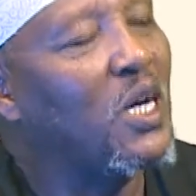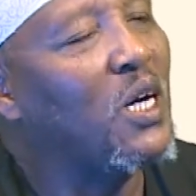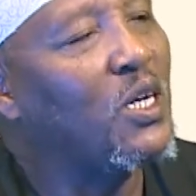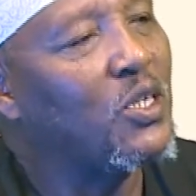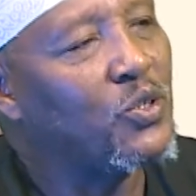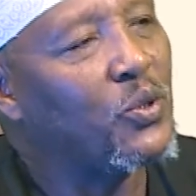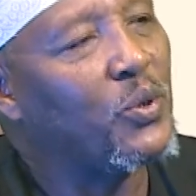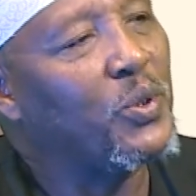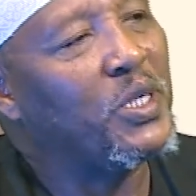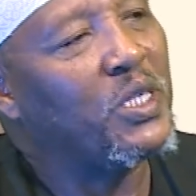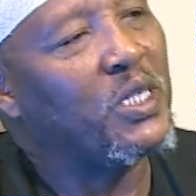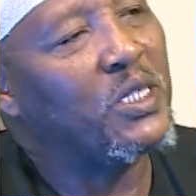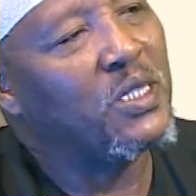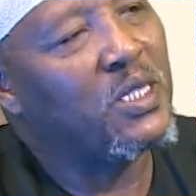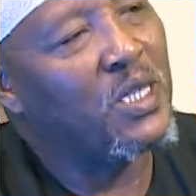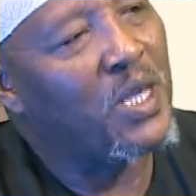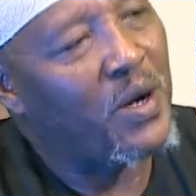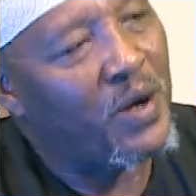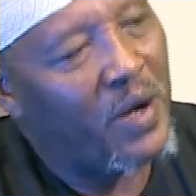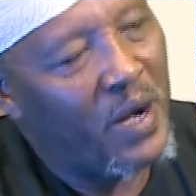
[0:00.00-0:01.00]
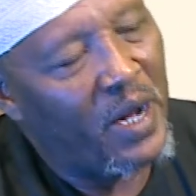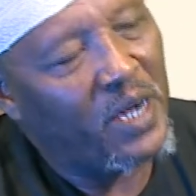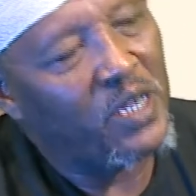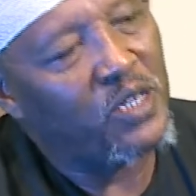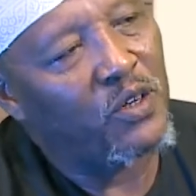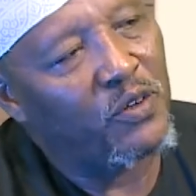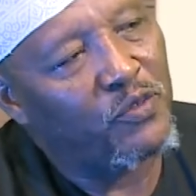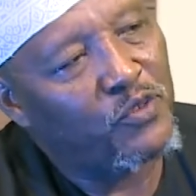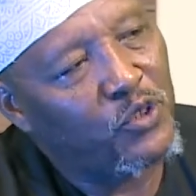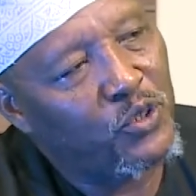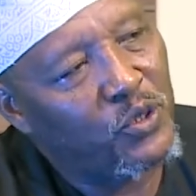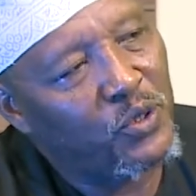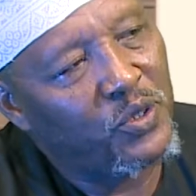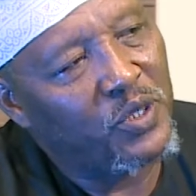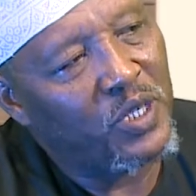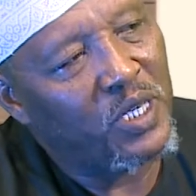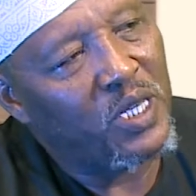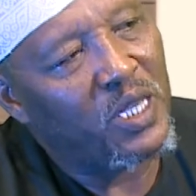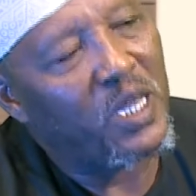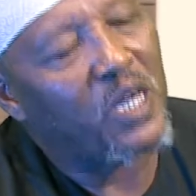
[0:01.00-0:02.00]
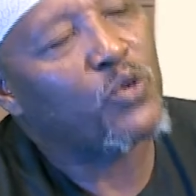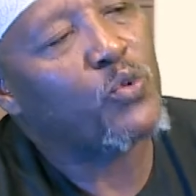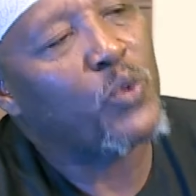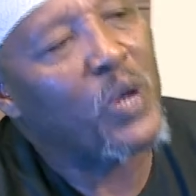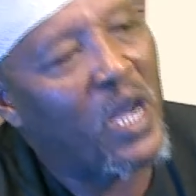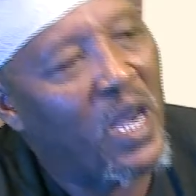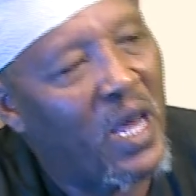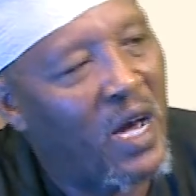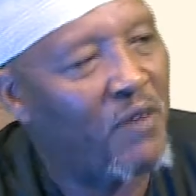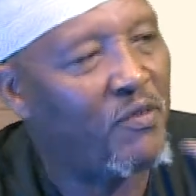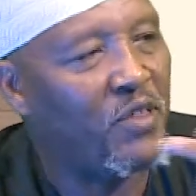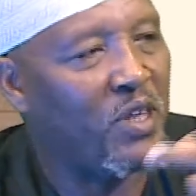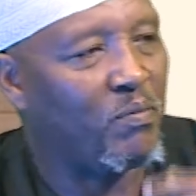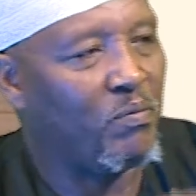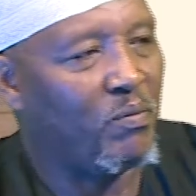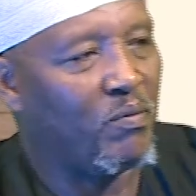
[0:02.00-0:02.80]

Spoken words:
So it is the right of children that we love them.